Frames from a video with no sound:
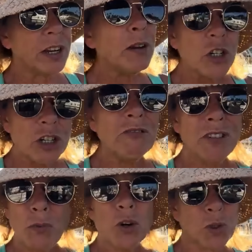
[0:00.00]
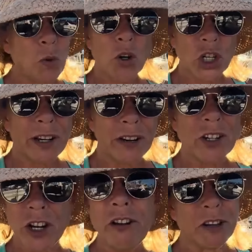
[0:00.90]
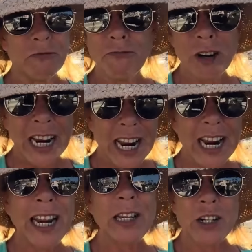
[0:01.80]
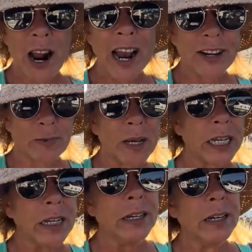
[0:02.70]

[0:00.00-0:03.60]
it. And I'm sure it was watching her show that really dragged me.